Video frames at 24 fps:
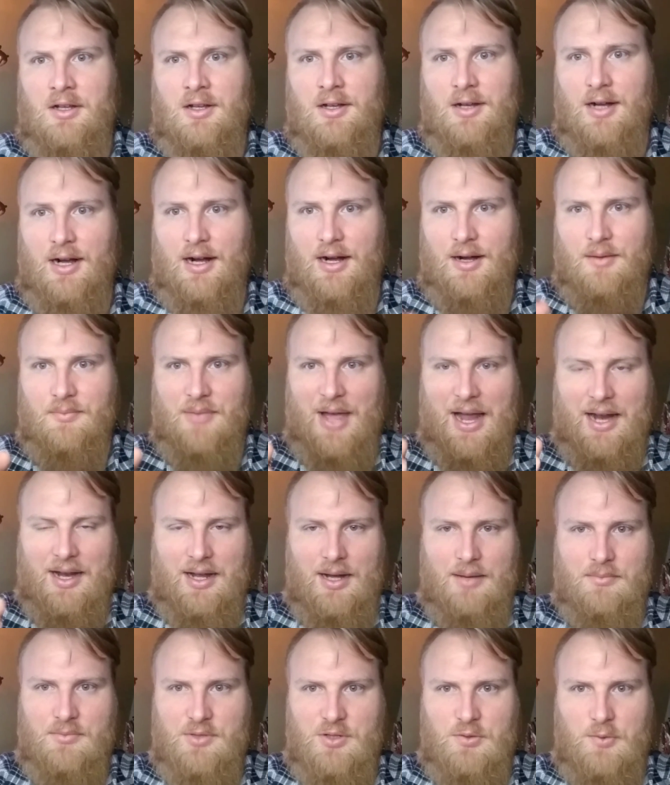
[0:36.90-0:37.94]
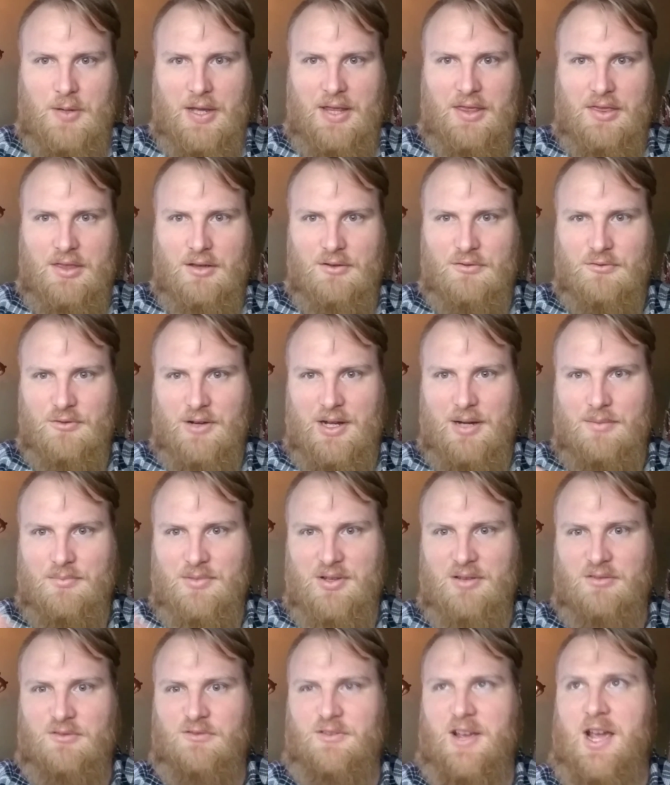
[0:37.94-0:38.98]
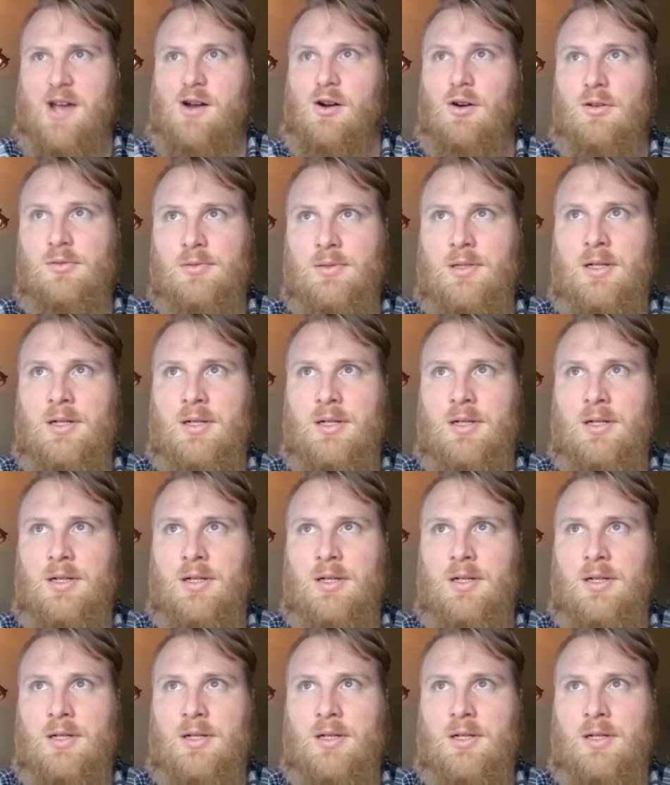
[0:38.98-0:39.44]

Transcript: that comes with the freedom to fail.